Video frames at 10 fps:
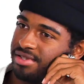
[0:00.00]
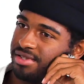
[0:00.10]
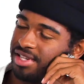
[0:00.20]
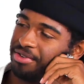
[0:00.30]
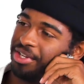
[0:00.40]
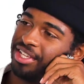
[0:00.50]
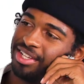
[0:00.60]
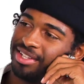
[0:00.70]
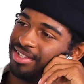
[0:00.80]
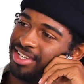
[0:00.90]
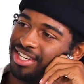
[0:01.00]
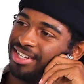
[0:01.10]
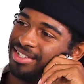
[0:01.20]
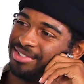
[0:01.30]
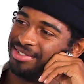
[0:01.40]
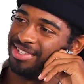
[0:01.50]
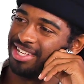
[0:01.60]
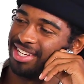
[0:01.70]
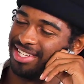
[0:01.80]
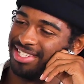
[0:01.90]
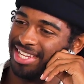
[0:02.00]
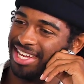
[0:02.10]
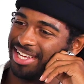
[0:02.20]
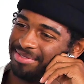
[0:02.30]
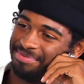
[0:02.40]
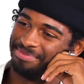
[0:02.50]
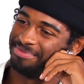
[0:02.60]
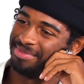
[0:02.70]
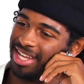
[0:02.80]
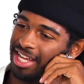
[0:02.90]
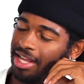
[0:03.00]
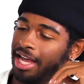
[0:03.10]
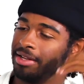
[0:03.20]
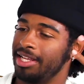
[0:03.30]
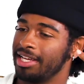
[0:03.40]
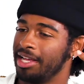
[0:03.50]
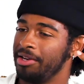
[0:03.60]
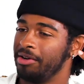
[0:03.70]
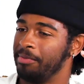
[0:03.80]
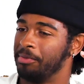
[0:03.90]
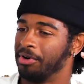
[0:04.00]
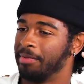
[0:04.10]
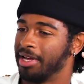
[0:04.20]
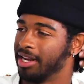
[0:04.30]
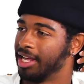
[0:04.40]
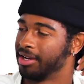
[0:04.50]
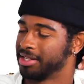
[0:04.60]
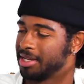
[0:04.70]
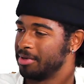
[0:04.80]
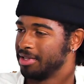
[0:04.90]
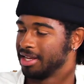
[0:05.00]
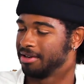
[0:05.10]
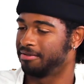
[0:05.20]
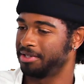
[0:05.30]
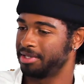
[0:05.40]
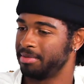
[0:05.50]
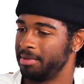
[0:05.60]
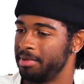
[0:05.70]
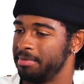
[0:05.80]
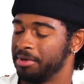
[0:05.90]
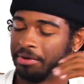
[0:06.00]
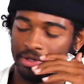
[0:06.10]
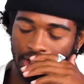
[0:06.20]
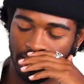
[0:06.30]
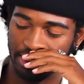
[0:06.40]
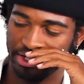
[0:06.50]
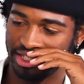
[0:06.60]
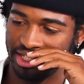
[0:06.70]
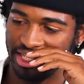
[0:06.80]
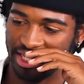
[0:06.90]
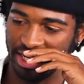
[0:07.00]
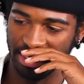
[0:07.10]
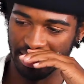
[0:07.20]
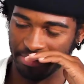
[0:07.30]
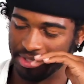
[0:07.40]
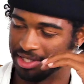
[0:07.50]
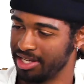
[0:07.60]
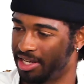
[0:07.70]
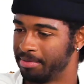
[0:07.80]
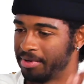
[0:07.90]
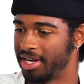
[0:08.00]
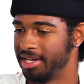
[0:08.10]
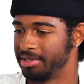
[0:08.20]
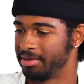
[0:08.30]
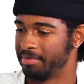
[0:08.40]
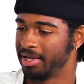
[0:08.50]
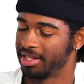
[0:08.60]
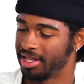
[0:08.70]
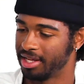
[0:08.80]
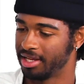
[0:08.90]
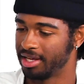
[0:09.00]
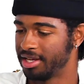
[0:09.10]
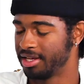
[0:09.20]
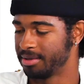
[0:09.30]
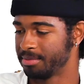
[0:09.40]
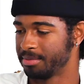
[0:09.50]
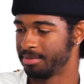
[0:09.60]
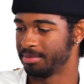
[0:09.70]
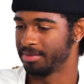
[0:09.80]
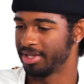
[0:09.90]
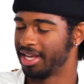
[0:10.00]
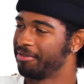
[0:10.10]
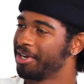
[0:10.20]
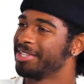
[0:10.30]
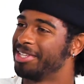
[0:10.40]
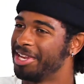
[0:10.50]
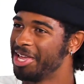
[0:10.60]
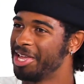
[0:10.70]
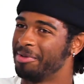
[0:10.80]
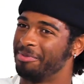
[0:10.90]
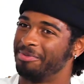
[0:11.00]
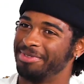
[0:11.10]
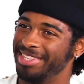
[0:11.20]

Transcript: Not really, no. Cause I know more about it now because I would like go visit my mom more recently, and like I went to like Uprise and met like I forgot his name.